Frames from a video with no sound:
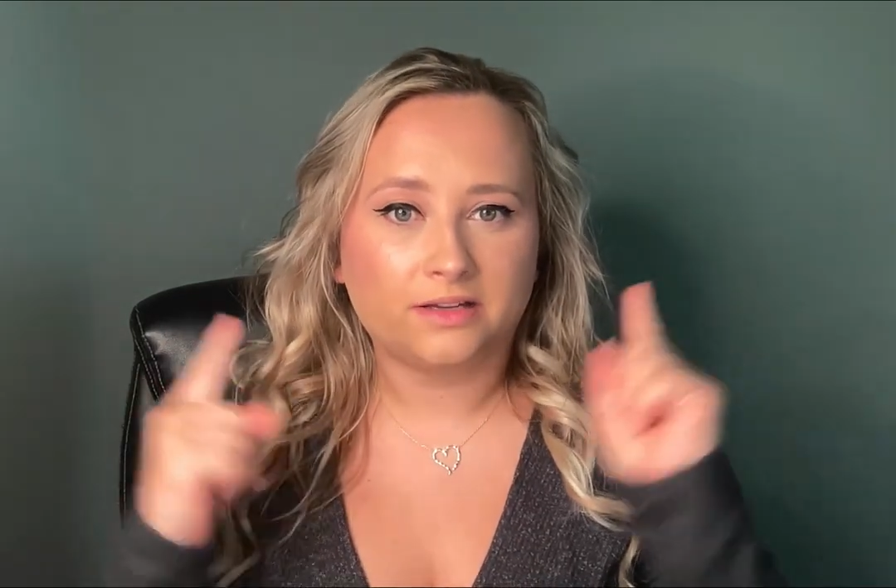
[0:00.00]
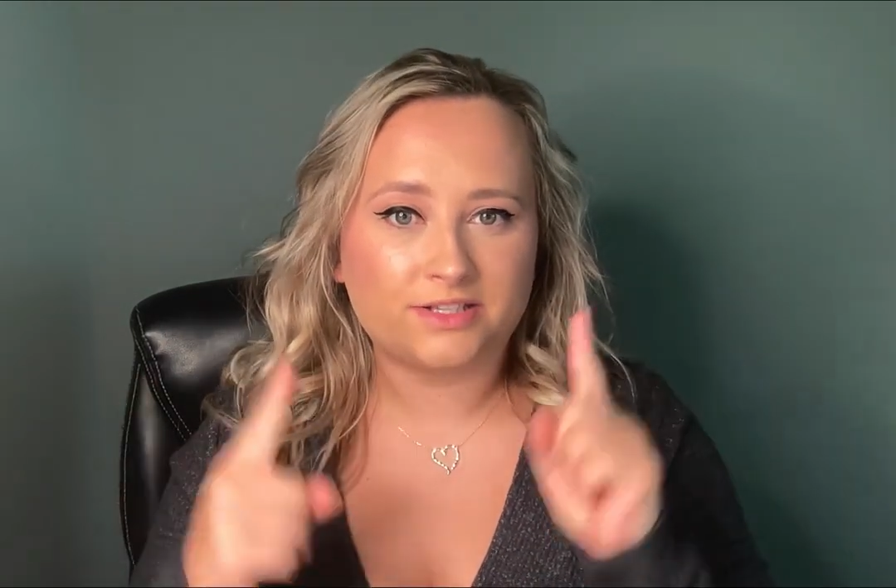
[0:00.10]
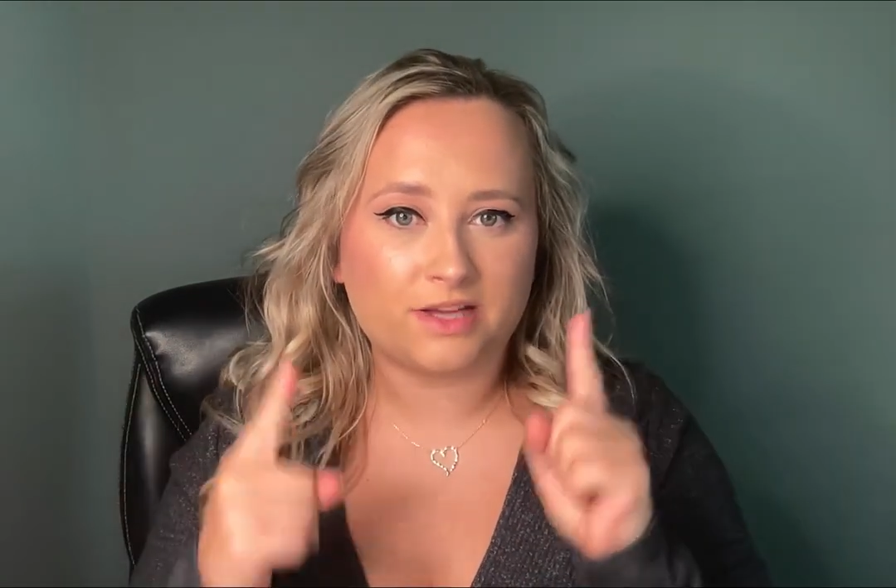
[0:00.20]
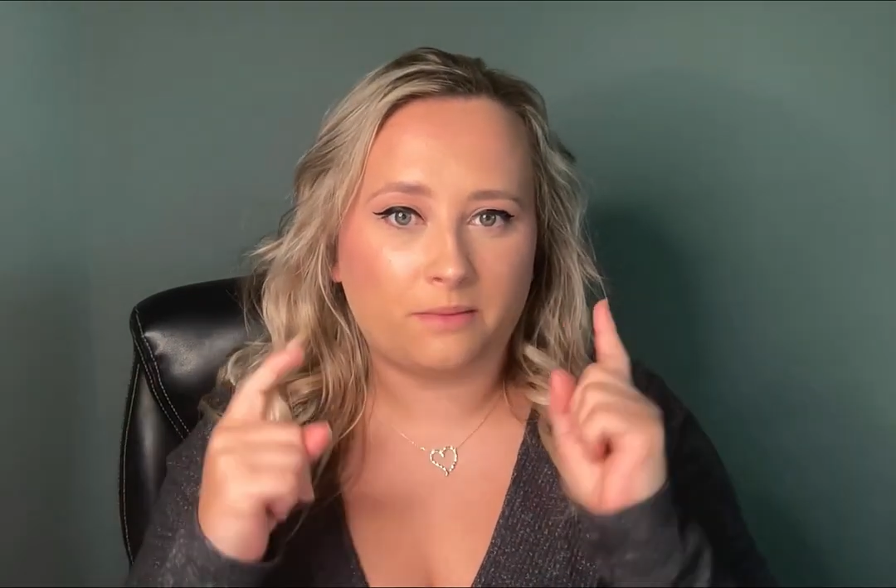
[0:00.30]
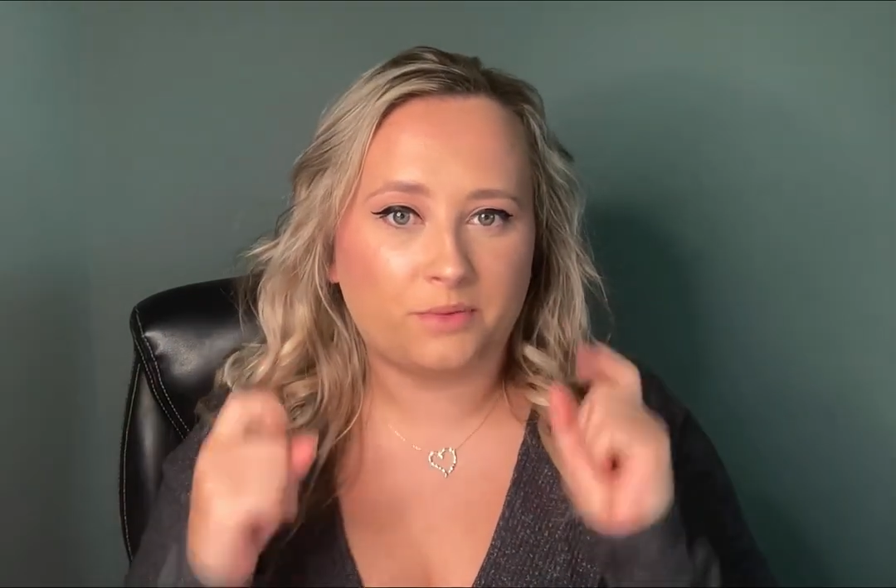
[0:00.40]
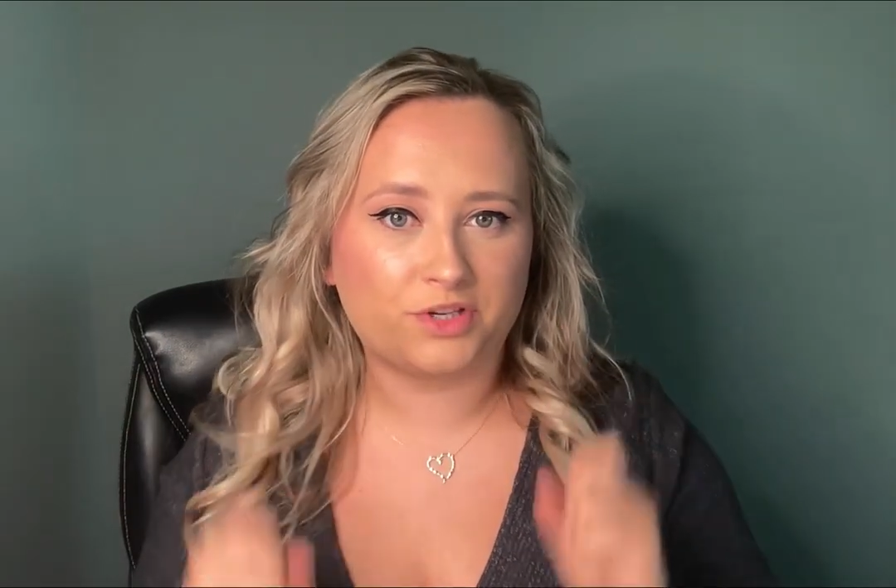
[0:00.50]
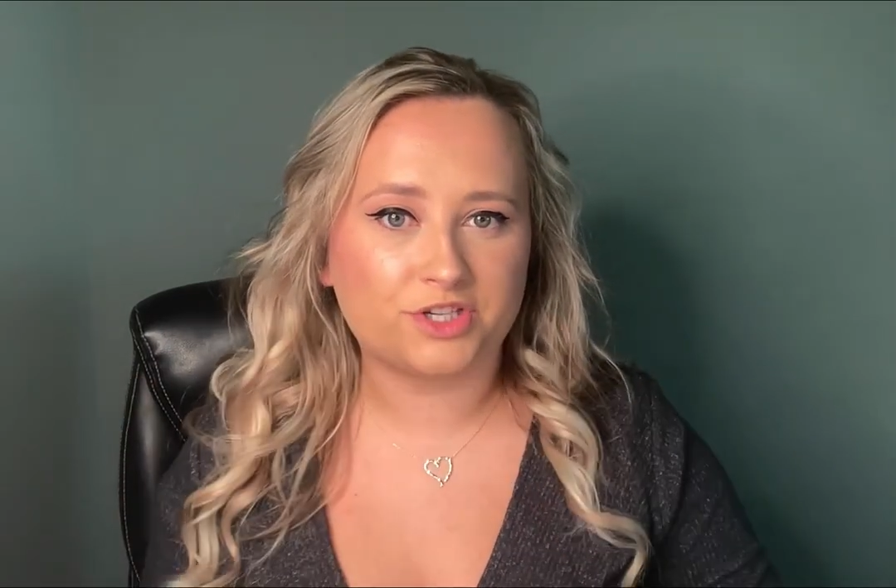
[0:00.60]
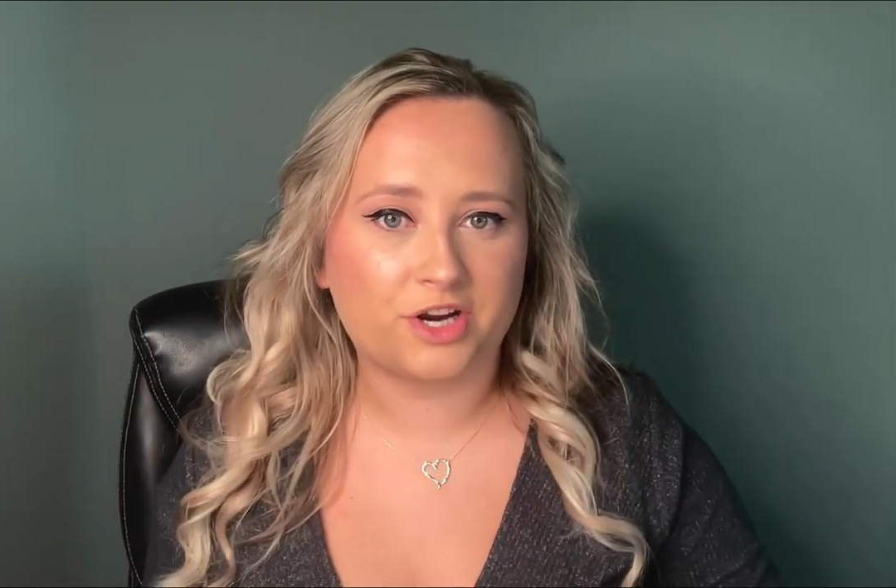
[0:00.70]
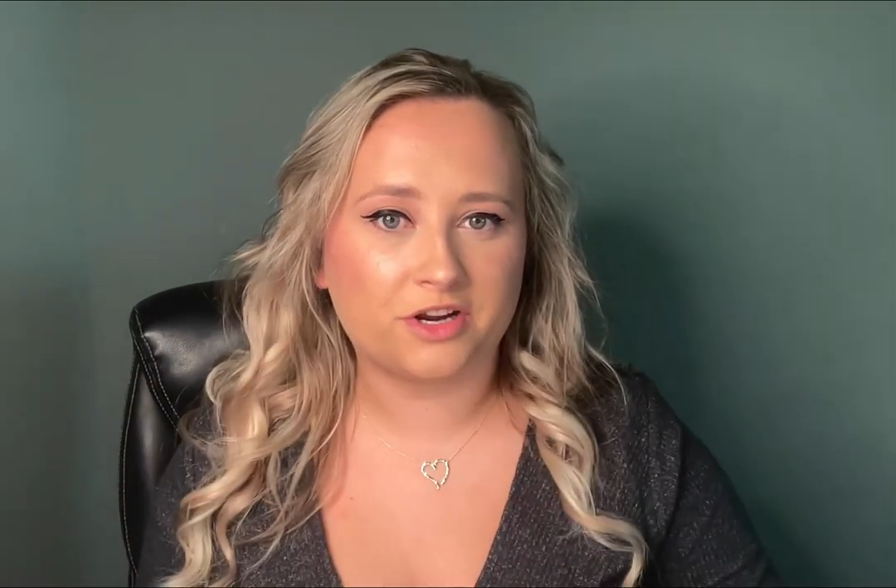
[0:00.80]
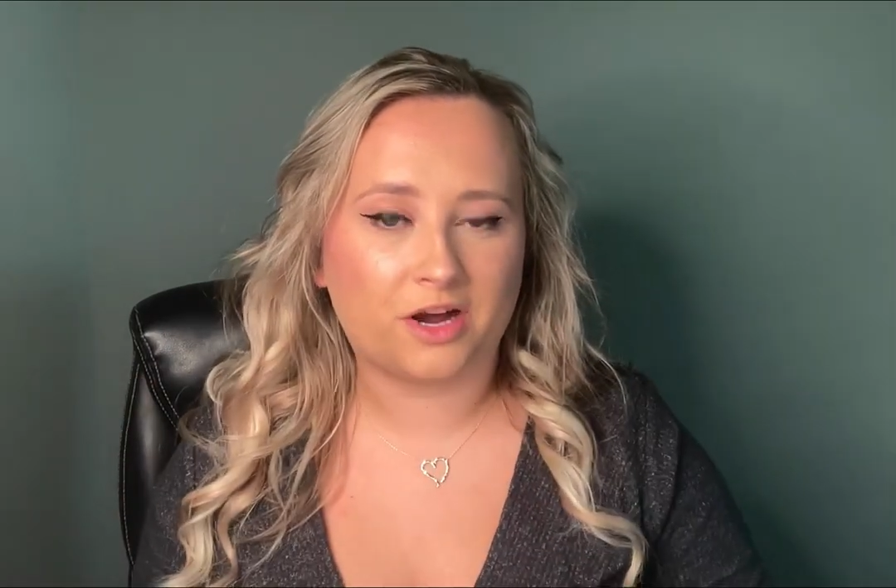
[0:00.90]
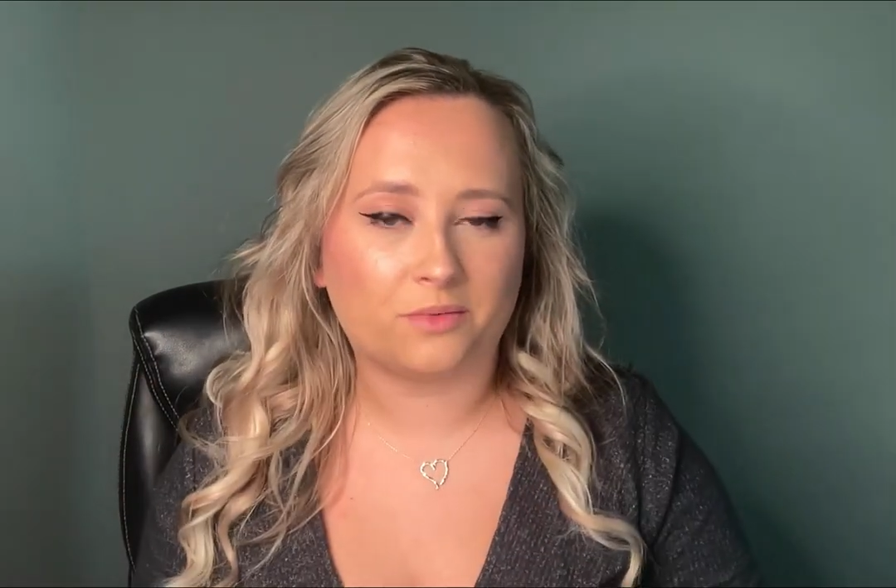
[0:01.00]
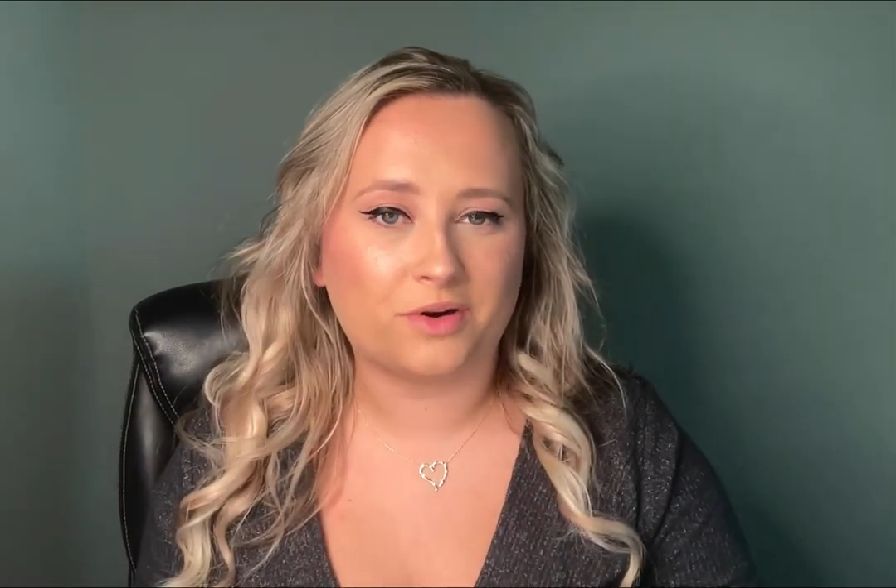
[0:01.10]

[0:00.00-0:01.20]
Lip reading: So I'm going to show y'all